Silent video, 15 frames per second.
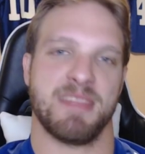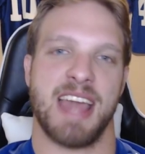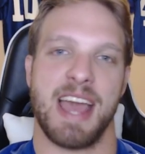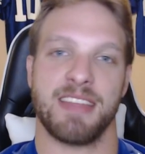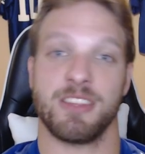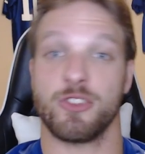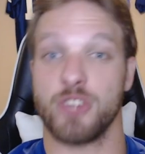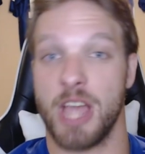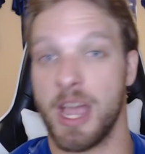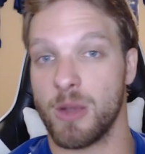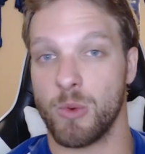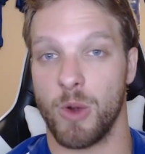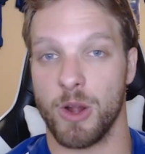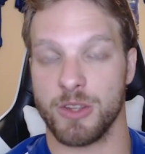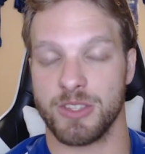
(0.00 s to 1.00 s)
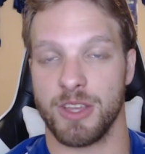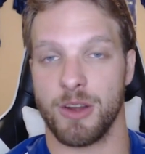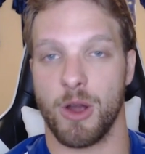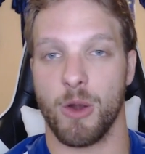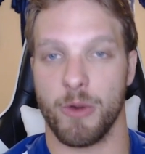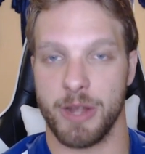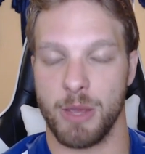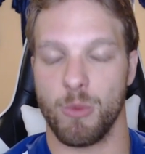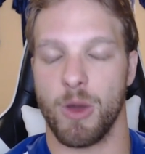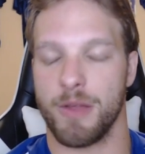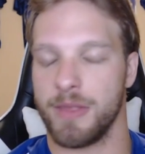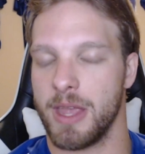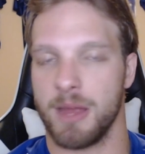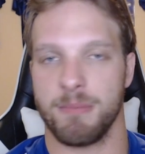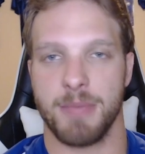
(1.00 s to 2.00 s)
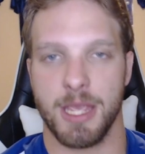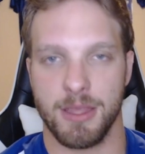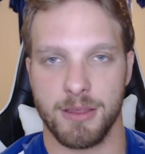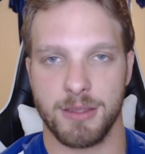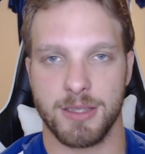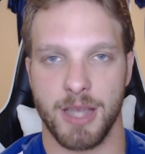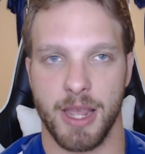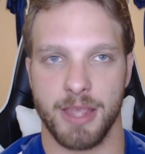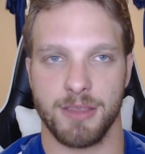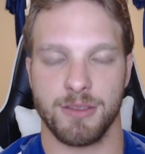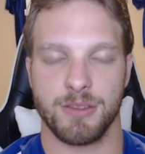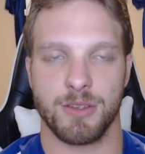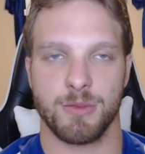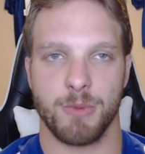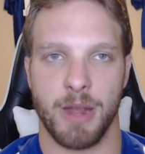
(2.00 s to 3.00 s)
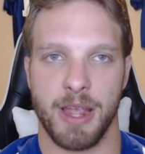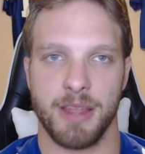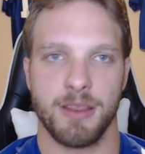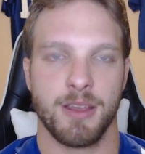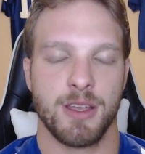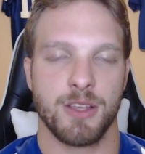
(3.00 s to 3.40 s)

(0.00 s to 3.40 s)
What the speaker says: that the Jaguars had already won. They had beaten the Titans, right?